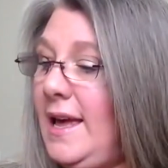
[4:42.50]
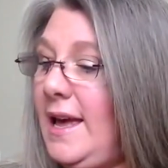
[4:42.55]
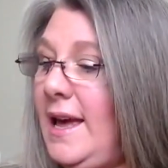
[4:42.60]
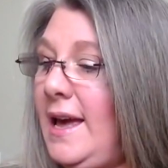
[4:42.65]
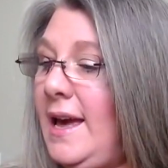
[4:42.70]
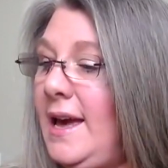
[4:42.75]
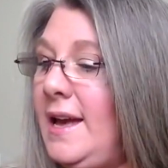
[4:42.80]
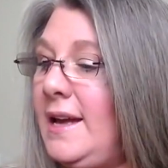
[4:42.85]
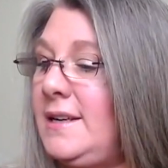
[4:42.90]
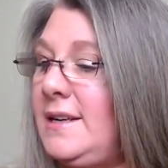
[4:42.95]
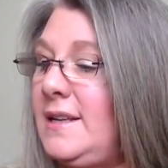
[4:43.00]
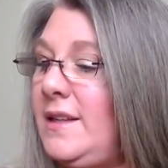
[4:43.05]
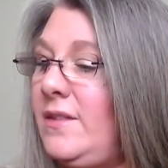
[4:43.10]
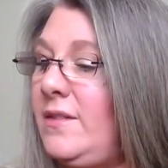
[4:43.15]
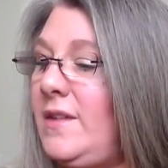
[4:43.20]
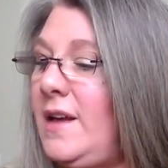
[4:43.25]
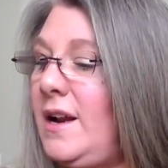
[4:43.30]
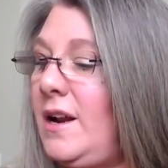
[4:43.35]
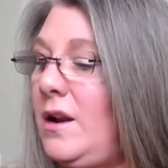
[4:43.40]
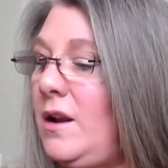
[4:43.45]
And
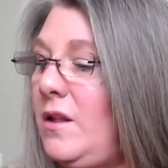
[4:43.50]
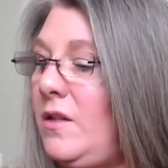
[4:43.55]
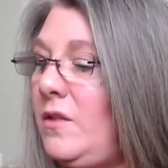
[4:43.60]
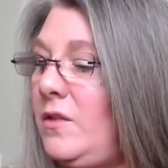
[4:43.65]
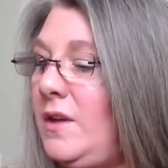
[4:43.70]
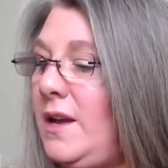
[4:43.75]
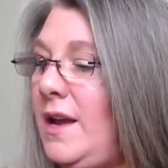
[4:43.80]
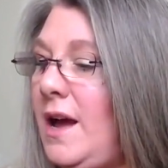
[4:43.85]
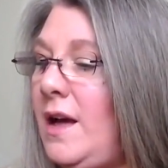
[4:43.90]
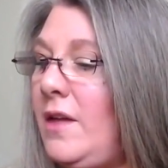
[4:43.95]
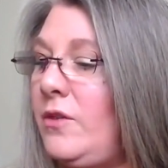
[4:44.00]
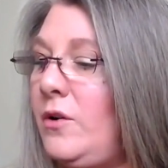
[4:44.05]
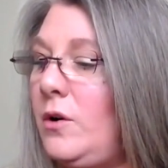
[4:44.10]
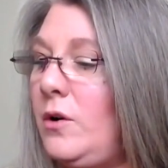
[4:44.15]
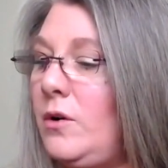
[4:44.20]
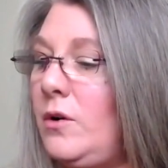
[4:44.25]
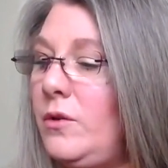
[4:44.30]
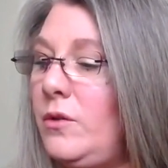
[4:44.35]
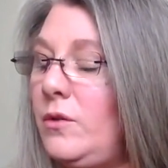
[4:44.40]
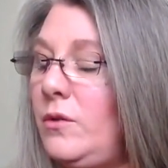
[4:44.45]
then the
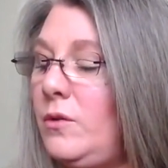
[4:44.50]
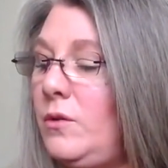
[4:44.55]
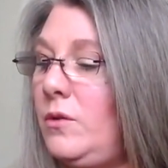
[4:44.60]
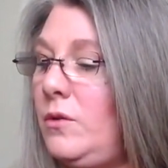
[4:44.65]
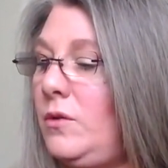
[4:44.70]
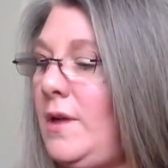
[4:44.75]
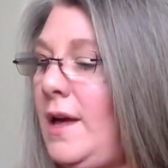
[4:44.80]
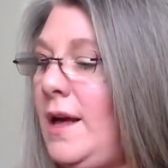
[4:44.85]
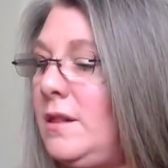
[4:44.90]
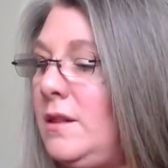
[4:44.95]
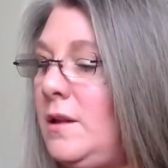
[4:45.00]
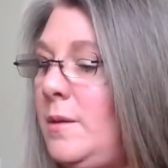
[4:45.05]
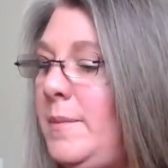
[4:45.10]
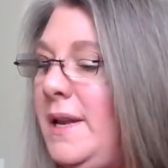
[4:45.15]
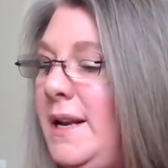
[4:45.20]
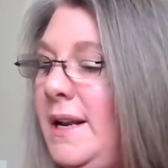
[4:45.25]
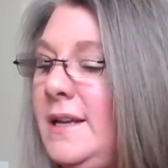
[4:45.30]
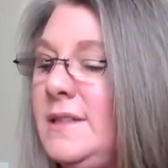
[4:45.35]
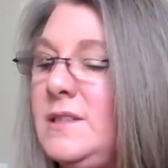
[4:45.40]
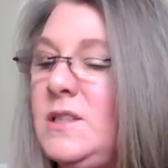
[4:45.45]
other
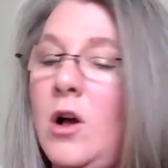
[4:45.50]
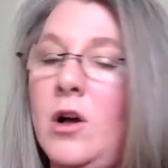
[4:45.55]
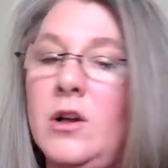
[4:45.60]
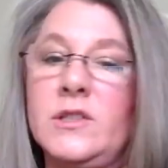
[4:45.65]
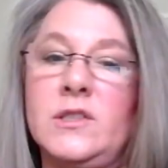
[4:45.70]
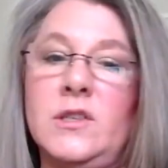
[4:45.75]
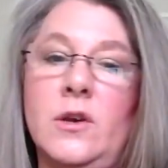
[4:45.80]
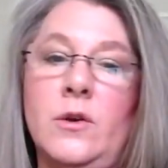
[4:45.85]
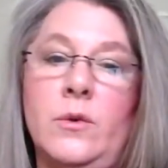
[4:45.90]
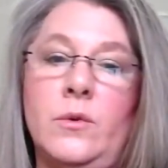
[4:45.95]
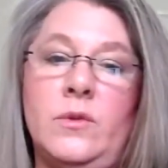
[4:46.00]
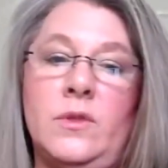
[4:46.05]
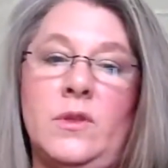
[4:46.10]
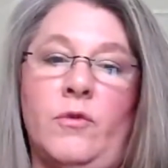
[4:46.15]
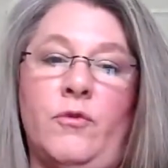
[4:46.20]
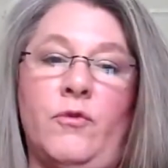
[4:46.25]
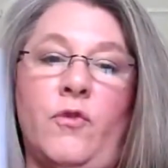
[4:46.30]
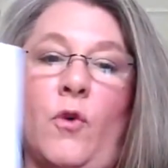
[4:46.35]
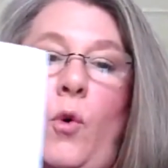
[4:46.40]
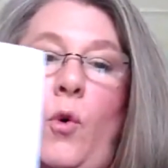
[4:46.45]
element is also the
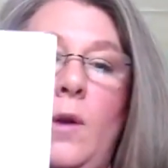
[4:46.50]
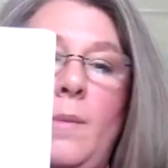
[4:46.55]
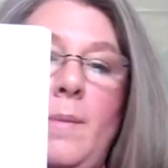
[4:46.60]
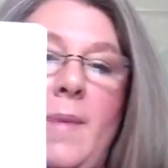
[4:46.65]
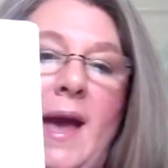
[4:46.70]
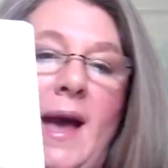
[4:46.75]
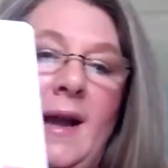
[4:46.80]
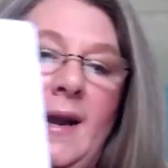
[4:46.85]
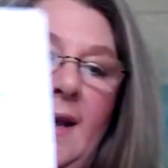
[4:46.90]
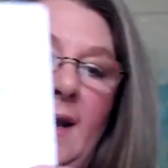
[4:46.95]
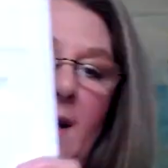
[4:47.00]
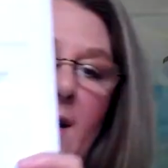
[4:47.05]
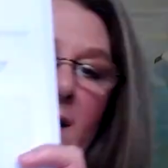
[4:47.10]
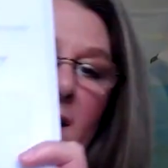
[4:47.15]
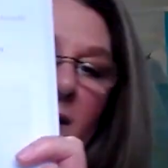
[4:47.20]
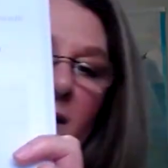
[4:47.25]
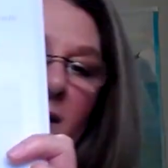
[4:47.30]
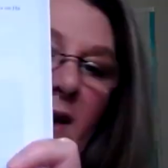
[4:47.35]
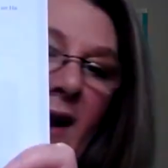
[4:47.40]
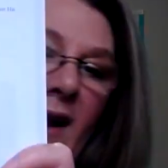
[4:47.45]
formatting
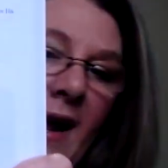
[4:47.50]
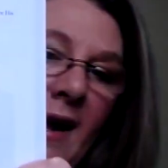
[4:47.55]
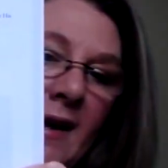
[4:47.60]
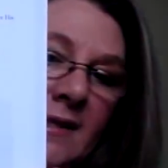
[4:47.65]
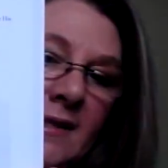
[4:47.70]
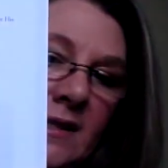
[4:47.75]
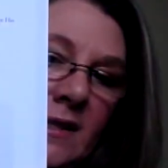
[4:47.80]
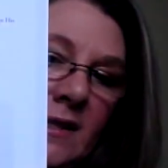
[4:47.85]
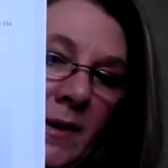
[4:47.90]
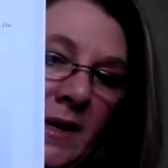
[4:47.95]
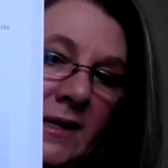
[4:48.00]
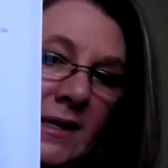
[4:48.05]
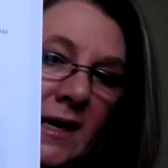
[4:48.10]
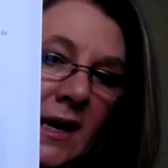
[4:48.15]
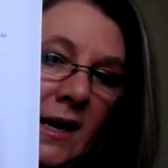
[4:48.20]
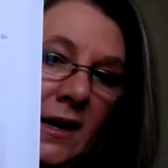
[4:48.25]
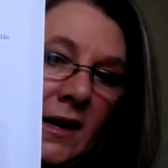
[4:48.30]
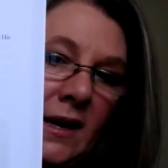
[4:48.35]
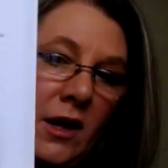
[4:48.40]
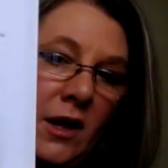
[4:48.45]
that has to be
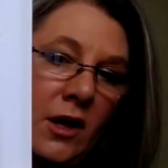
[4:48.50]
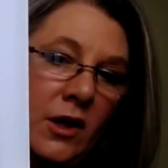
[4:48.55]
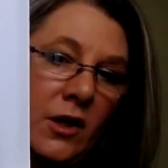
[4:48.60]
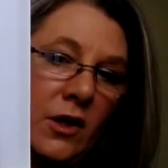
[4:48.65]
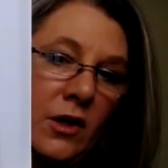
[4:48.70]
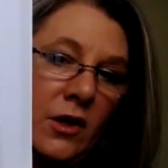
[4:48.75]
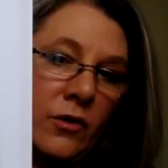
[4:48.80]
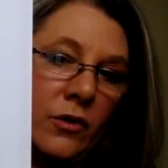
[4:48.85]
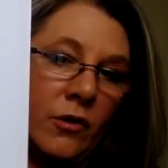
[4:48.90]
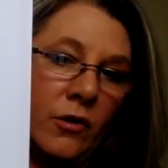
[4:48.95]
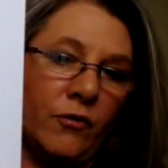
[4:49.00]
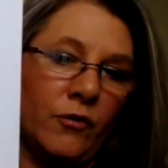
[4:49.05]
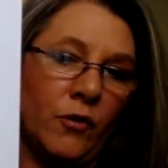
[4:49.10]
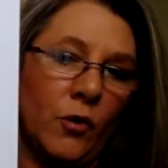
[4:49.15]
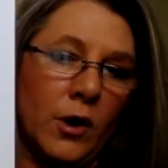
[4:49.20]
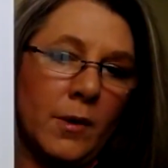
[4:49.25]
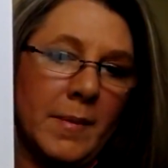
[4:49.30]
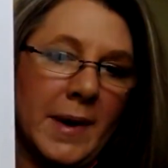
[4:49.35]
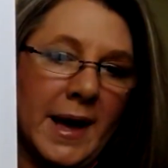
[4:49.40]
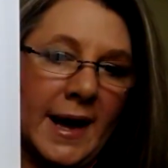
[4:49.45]
done. The
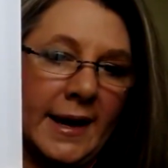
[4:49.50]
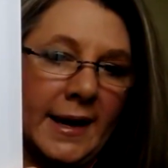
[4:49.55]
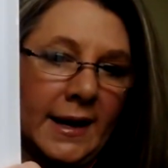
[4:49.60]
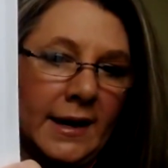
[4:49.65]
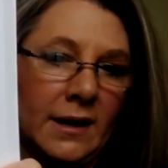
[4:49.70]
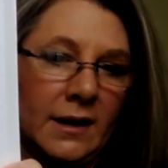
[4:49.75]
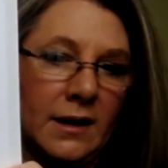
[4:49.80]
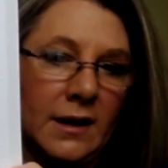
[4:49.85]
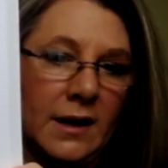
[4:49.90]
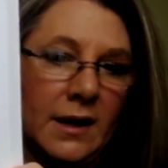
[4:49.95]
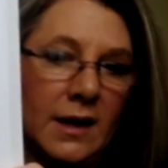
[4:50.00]
formatting.